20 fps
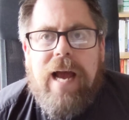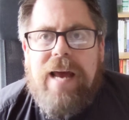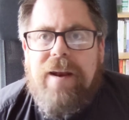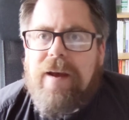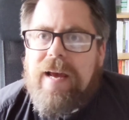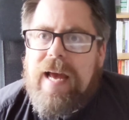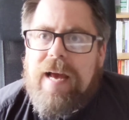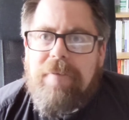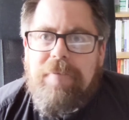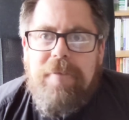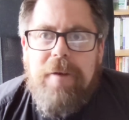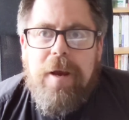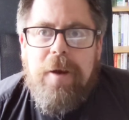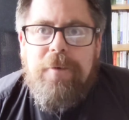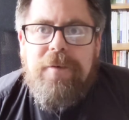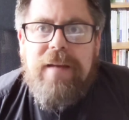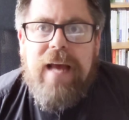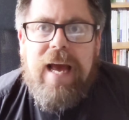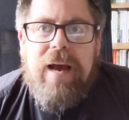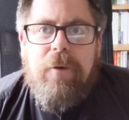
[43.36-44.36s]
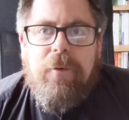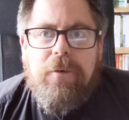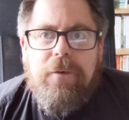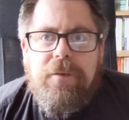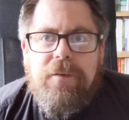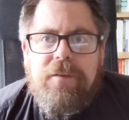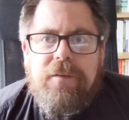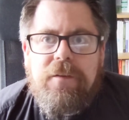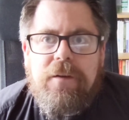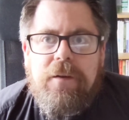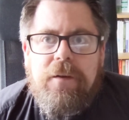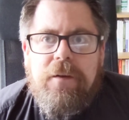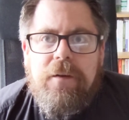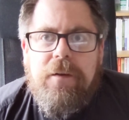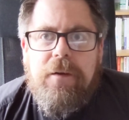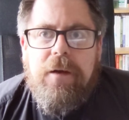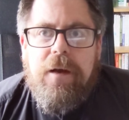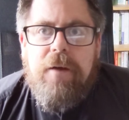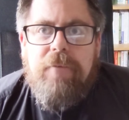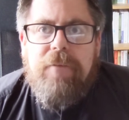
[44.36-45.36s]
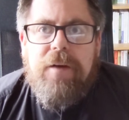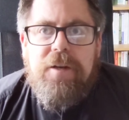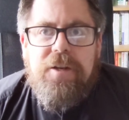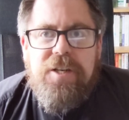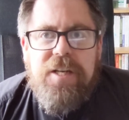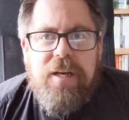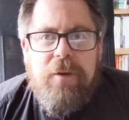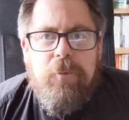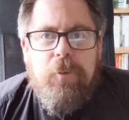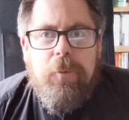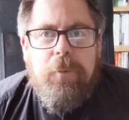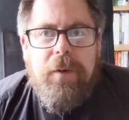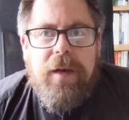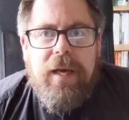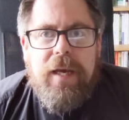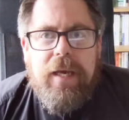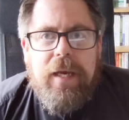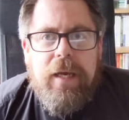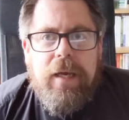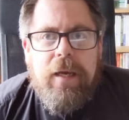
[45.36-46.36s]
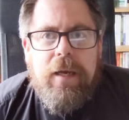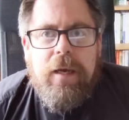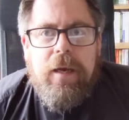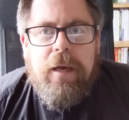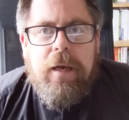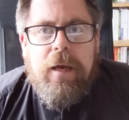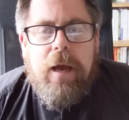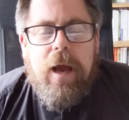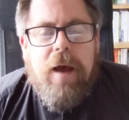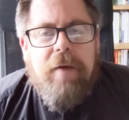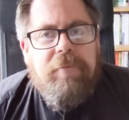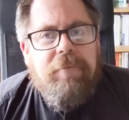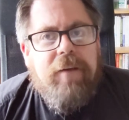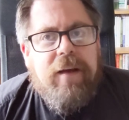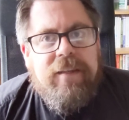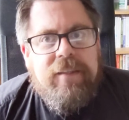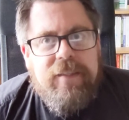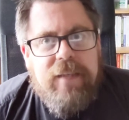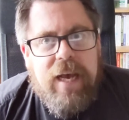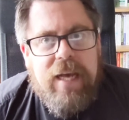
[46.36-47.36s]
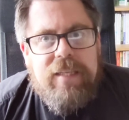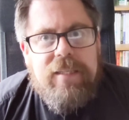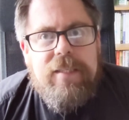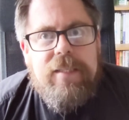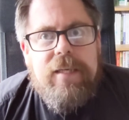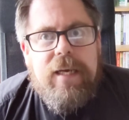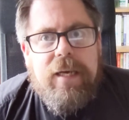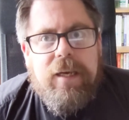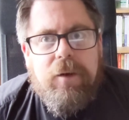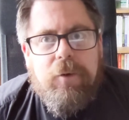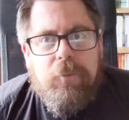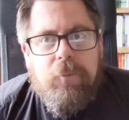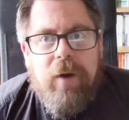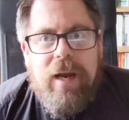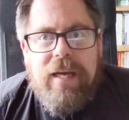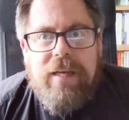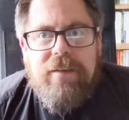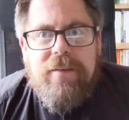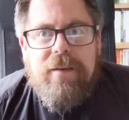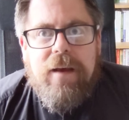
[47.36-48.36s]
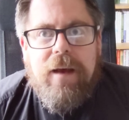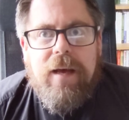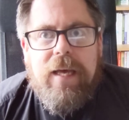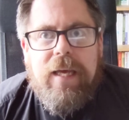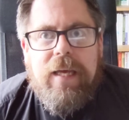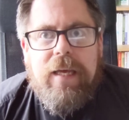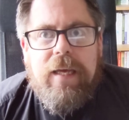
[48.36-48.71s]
And I have no doubts that she will be a fantastic rector.